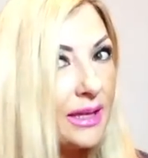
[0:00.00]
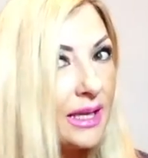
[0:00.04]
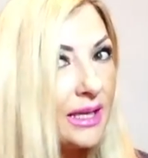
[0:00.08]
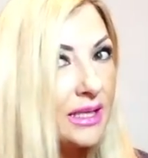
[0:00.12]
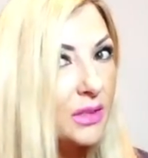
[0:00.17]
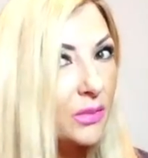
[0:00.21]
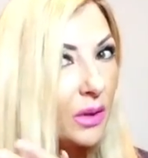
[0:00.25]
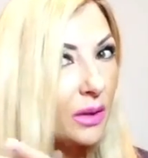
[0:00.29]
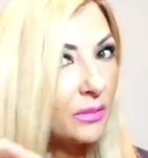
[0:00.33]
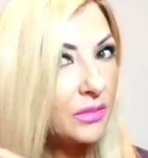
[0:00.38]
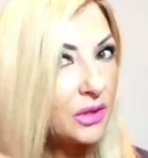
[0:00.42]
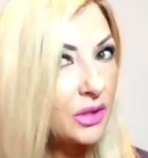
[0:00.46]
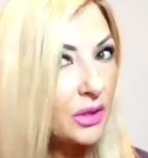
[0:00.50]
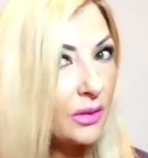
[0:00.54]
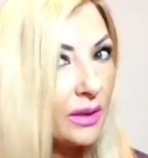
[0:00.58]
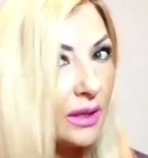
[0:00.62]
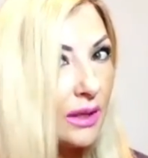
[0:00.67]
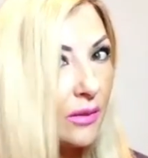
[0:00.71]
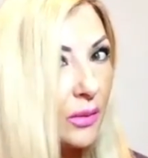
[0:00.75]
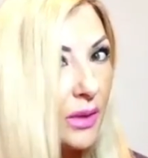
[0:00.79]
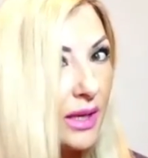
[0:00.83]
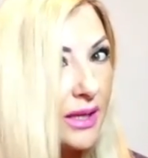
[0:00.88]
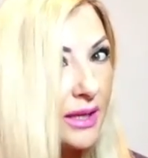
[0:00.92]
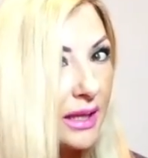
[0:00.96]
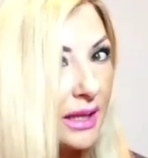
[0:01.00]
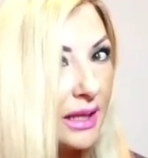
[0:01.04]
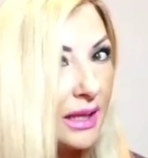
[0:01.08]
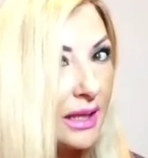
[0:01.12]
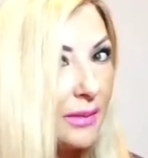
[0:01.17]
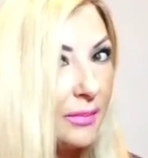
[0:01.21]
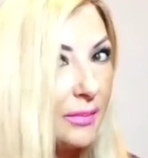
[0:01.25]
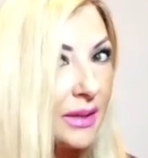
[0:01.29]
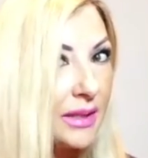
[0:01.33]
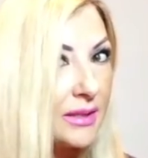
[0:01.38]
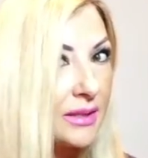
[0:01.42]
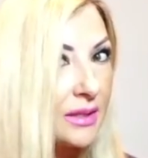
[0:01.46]
That's what I'm doing. I wear the
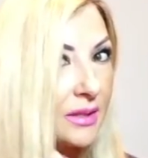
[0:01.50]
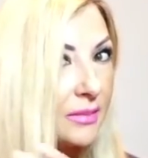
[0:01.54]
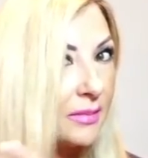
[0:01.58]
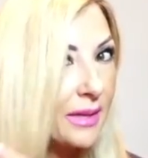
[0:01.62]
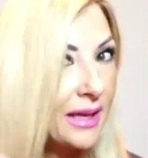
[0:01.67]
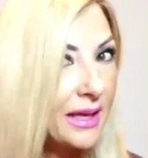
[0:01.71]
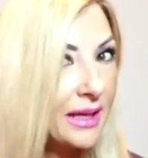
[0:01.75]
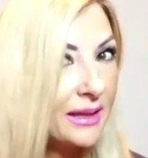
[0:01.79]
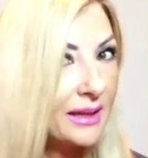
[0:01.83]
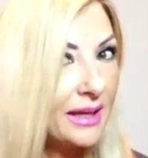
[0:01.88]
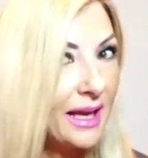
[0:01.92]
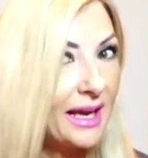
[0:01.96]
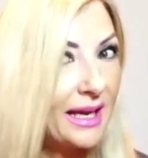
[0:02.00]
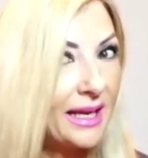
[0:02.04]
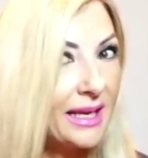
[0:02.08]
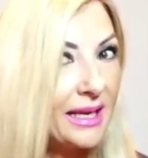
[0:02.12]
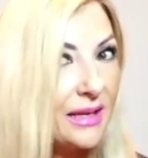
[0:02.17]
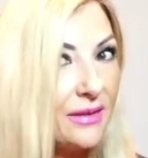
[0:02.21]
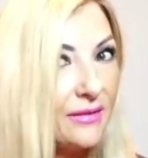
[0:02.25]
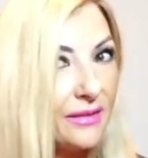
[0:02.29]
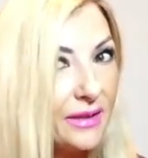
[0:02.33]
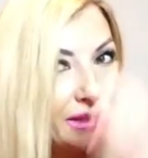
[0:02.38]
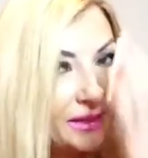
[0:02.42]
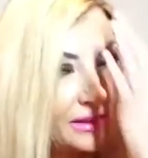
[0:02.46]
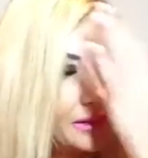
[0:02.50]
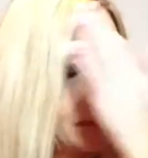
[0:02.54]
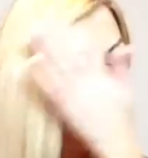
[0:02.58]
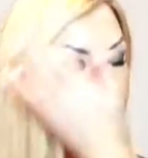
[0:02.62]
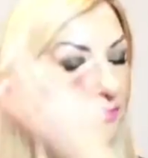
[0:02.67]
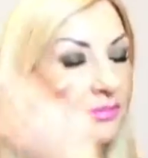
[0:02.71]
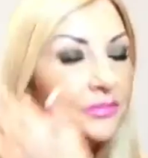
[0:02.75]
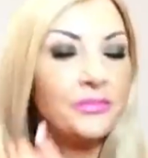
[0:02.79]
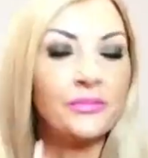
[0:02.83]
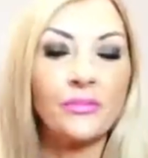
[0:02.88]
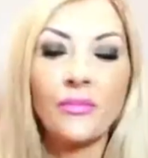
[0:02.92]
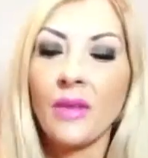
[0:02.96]
clip-in to make that even.
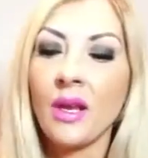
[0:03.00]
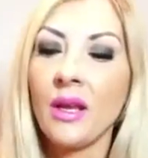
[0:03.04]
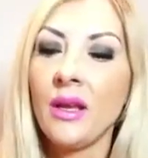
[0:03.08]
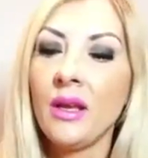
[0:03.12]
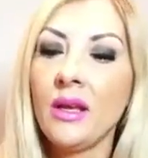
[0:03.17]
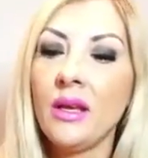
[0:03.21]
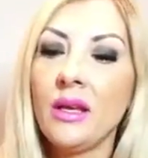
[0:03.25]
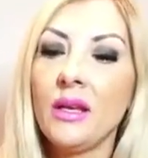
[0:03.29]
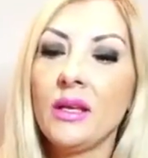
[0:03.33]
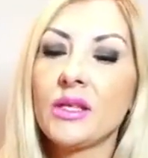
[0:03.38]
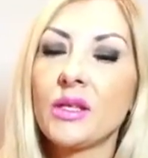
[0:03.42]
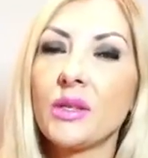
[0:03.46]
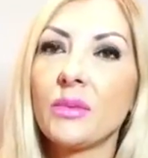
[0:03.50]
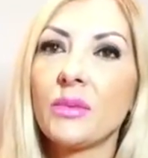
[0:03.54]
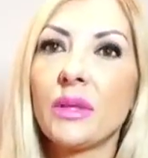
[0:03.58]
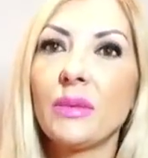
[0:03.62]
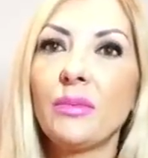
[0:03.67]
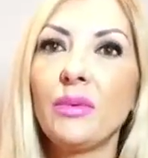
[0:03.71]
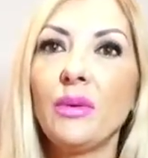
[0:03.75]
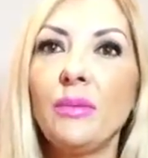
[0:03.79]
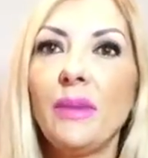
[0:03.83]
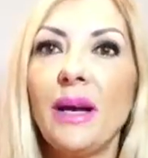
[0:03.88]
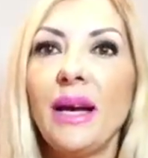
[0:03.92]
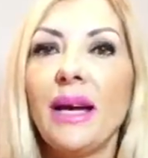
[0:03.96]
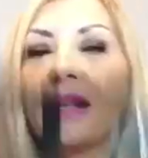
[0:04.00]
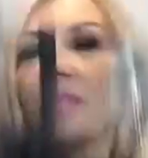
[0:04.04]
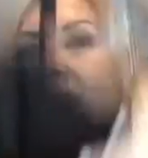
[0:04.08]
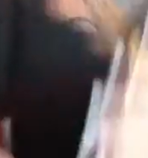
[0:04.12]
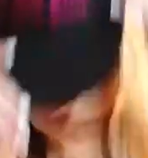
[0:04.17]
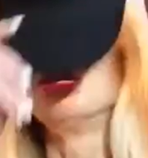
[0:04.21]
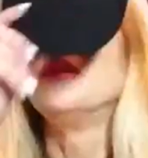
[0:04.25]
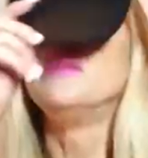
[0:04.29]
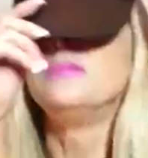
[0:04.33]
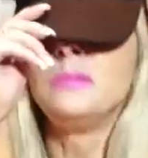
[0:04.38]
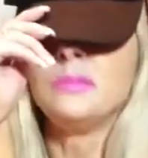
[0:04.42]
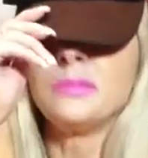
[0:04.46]
So I'm going to put my hat
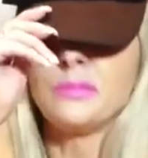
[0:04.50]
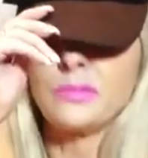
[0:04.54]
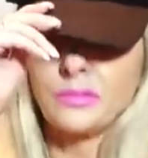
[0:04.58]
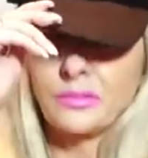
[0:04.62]
on.